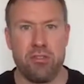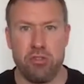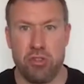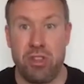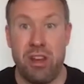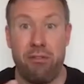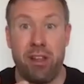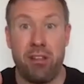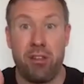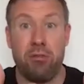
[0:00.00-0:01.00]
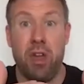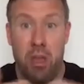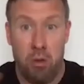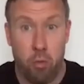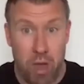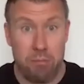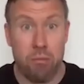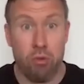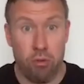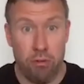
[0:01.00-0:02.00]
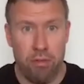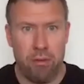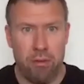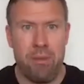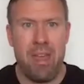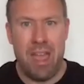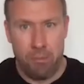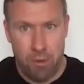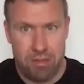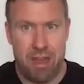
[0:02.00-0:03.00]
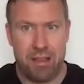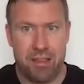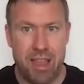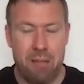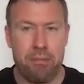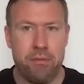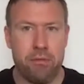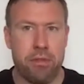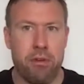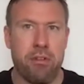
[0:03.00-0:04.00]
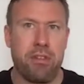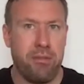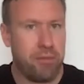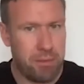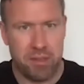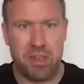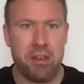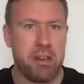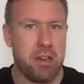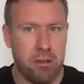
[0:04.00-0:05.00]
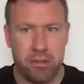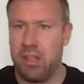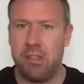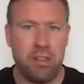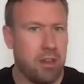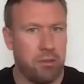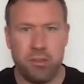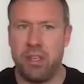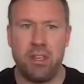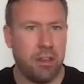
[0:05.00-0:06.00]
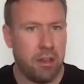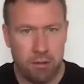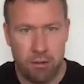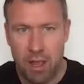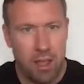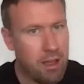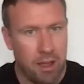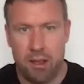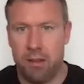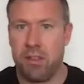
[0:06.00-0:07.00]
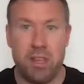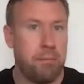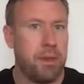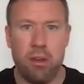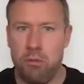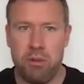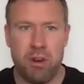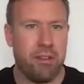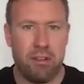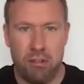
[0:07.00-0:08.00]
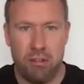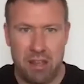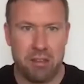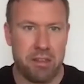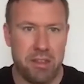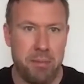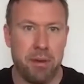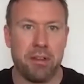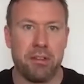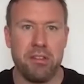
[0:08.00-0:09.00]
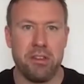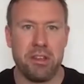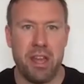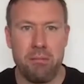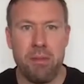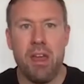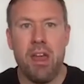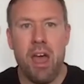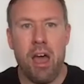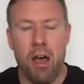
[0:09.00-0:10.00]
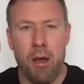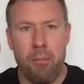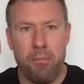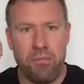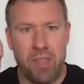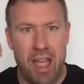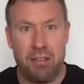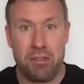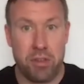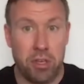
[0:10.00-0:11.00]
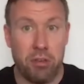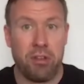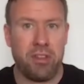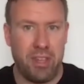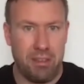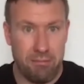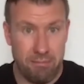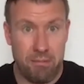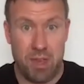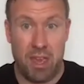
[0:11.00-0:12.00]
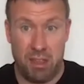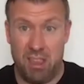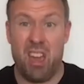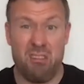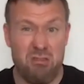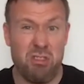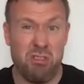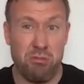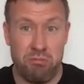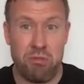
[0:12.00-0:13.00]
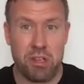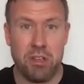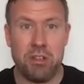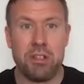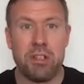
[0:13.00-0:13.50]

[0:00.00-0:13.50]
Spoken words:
You're just delivering it to way more of them with that stamp of authority from the CIO, CTO, CEO, CPO, whatever, any other C person you can name, and security saying, yeah, cool, we're good.